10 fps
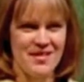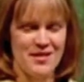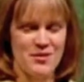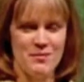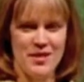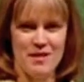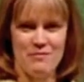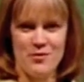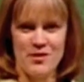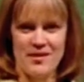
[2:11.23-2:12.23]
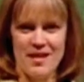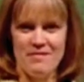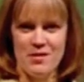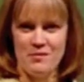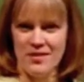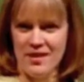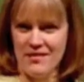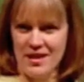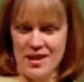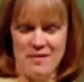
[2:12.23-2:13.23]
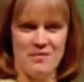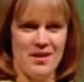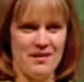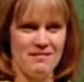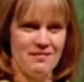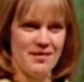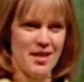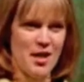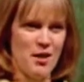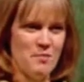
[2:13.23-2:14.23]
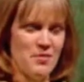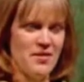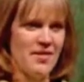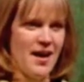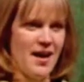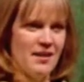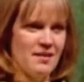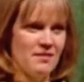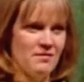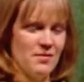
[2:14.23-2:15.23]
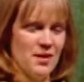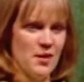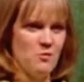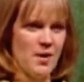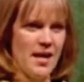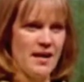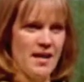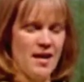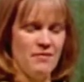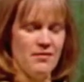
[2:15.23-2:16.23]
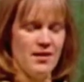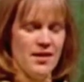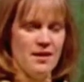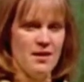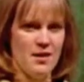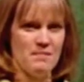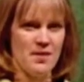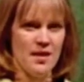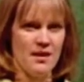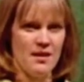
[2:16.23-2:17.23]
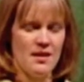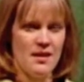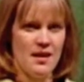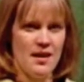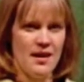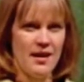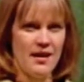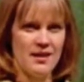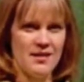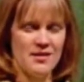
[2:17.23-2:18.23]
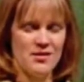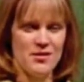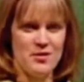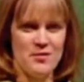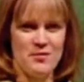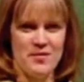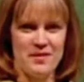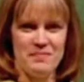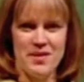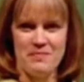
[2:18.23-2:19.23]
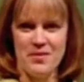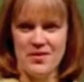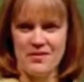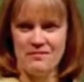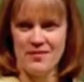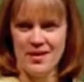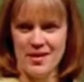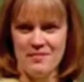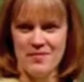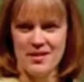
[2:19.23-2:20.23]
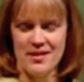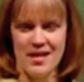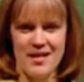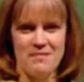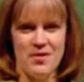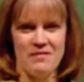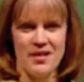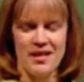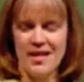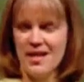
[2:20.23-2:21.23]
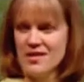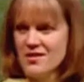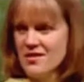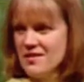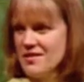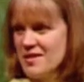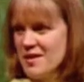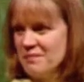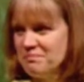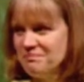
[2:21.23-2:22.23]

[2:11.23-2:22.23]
24/7 without anyone to help with that really weighed heavily on me. And so when people would take them on vacations and